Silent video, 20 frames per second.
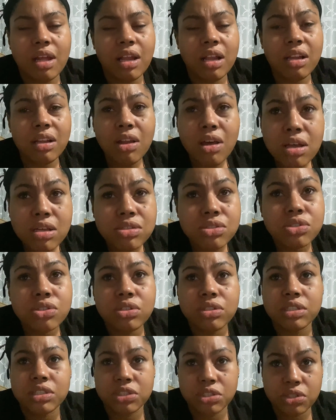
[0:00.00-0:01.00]
long
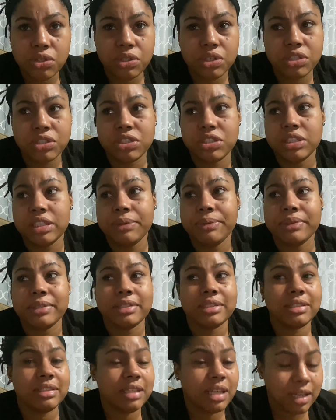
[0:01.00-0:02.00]
story short, she was
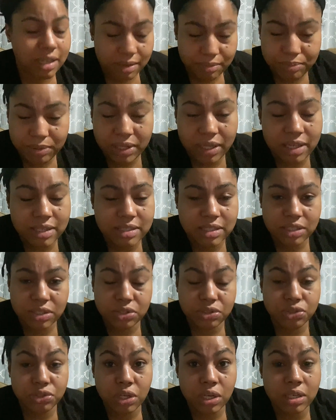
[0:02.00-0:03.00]
sick because of the
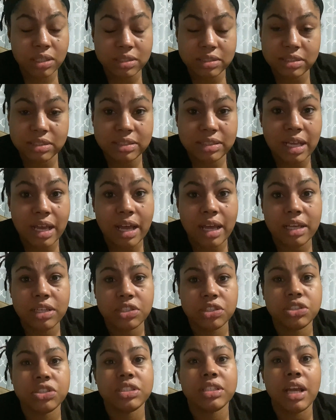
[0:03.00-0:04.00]
drugs that
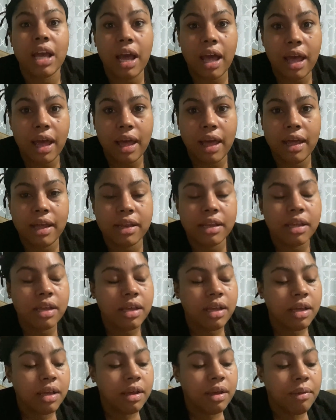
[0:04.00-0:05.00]
she had
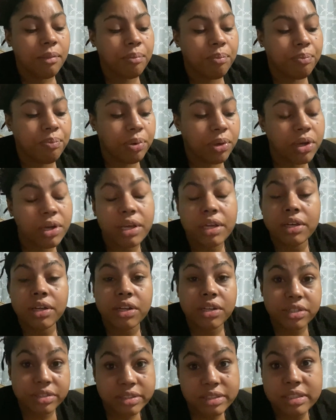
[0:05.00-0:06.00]
put in
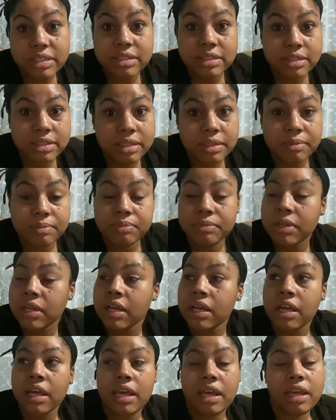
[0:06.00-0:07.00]
her system
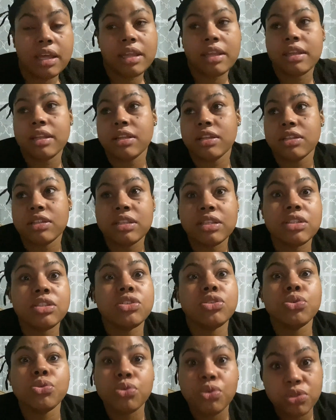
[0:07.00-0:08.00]
and the
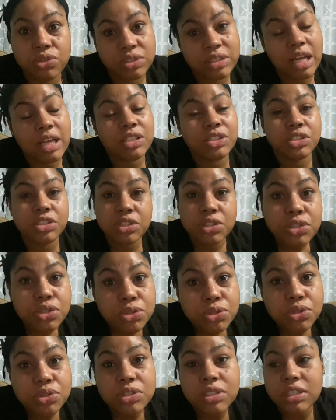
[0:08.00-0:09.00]
tools that she
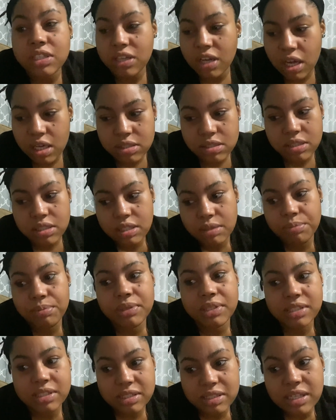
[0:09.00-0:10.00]
used that caused her to be
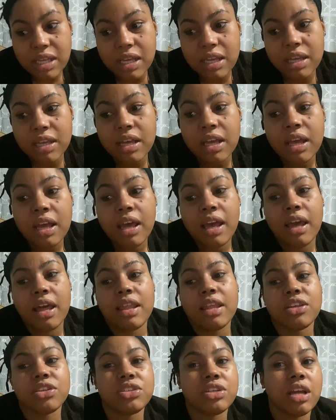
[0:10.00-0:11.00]
sick. And
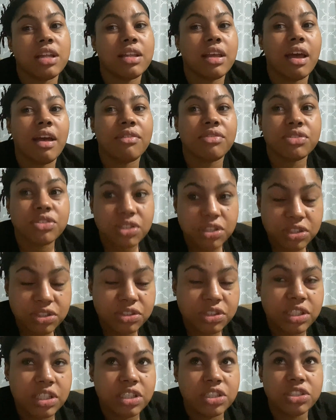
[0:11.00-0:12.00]
then she had to have
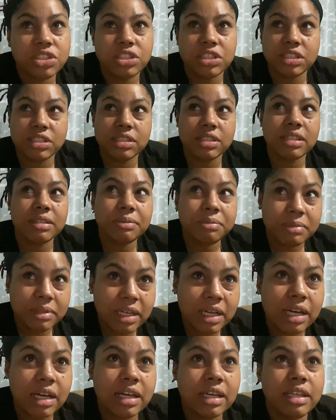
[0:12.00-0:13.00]
surgery, and she ended up
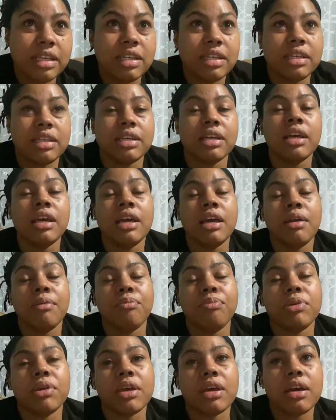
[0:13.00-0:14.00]
dying
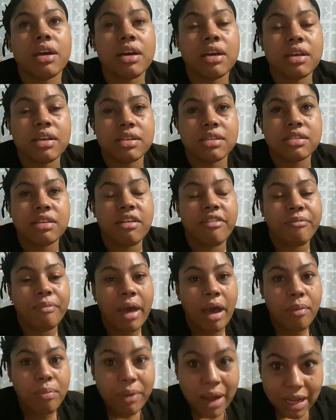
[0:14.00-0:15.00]
because of
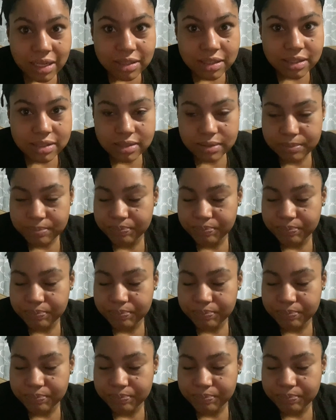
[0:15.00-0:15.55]
malpractice.